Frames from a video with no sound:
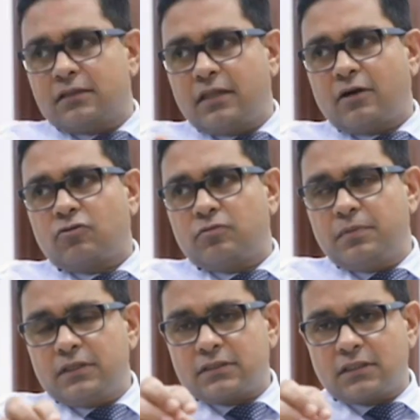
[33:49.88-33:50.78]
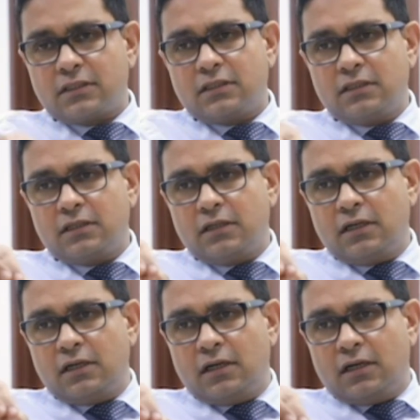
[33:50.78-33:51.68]
there could be certain
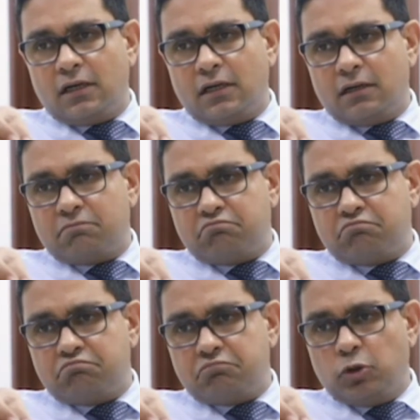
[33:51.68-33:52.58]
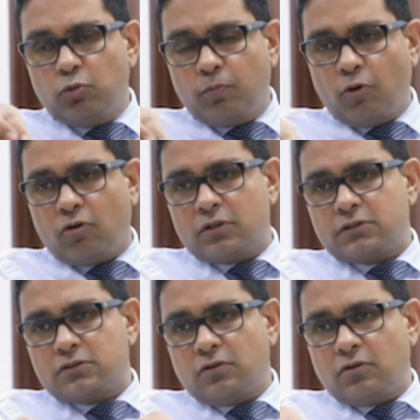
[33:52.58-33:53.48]

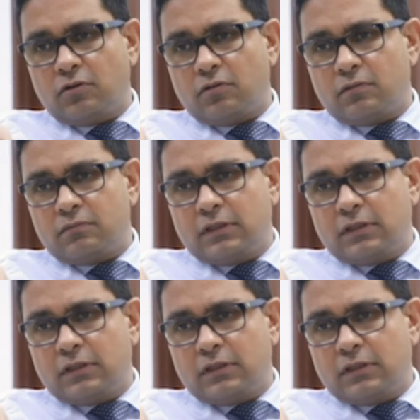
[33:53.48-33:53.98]
loopholes or